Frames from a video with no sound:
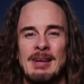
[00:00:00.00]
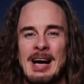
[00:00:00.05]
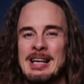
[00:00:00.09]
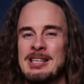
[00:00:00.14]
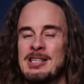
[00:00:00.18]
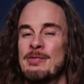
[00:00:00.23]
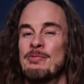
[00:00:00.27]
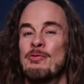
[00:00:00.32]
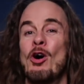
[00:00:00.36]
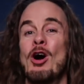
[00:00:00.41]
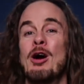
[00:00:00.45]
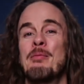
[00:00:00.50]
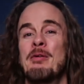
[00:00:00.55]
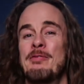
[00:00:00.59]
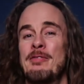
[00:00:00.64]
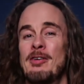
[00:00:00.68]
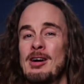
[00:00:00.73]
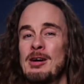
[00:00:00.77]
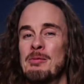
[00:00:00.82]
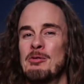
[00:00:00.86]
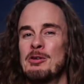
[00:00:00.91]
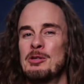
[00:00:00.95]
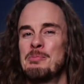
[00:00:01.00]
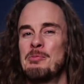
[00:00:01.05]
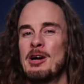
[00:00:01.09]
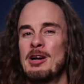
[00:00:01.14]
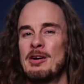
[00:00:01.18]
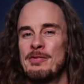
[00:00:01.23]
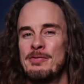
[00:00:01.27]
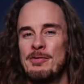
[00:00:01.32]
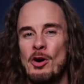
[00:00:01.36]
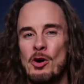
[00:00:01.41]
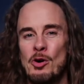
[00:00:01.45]
as environment variables by
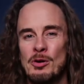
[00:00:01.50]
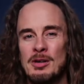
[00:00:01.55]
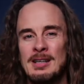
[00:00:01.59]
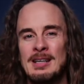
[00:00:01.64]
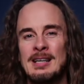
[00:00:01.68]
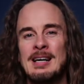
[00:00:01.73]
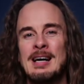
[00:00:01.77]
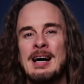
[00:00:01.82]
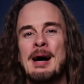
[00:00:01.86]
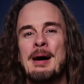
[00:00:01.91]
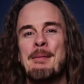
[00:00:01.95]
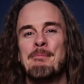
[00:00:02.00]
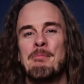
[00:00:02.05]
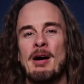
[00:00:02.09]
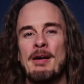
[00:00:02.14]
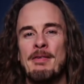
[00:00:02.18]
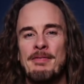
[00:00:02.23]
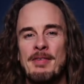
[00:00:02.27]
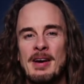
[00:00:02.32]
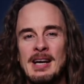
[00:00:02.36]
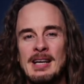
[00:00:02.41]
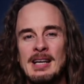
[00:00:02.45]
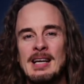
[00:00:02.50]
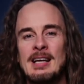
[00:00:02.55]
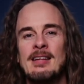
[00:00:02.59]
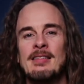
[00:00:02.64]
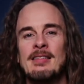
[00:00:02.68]
default by feeding